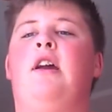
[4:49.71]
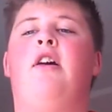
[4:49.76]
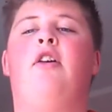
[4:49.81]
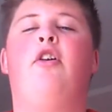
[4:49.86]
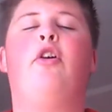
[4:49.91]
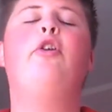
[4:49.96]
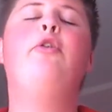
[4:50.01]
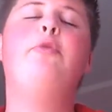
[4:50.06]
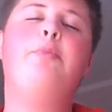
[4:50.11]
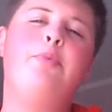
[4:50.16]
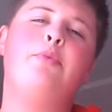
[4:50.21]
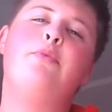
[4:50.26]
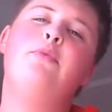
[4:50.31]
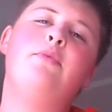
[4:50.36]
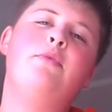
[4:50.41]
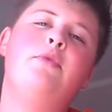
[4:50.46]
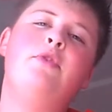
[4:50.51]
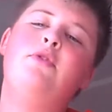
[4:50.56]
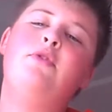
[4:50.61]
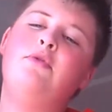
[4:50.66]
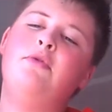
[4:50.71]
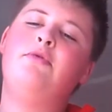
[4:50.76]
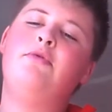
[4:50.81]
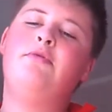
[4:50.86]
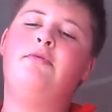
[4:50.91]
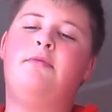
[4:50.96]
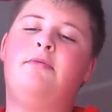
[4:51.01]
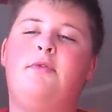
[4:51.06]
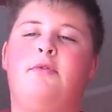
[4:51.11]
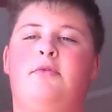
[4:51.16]
I hope
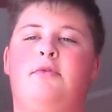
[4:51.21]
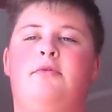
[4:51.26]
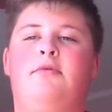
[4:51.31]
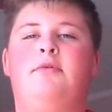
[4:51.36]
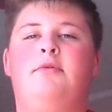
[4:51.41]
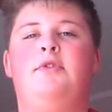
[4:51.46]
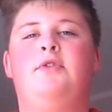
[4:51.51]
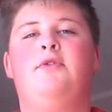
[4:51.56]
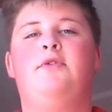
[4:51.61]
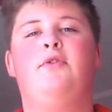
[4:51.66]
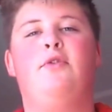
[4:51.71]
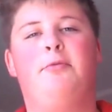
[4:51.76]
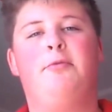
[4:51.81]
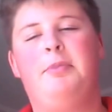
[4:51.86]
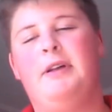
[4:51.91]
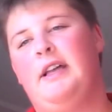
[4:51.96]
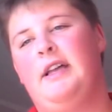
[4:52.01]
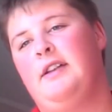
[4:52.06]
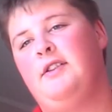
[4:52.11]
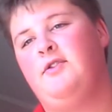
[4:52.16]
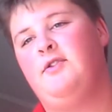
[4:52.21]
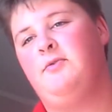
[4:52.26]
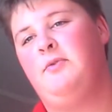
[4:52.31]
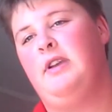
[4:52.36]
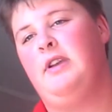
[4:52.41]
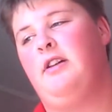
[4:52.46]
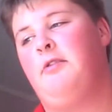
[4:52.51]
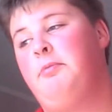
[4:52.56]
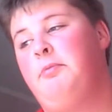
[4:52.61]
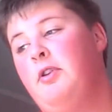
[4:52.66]
you all do your part to
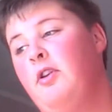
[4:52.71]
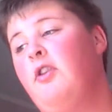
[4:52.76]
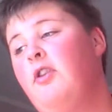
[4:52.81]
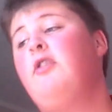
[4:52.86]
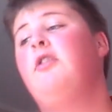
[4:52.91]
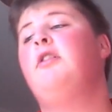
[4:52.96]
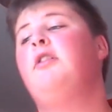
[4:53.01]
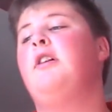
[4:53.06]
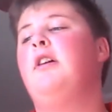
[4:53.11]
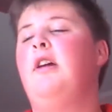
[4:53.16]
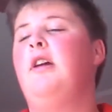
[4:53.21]
help her.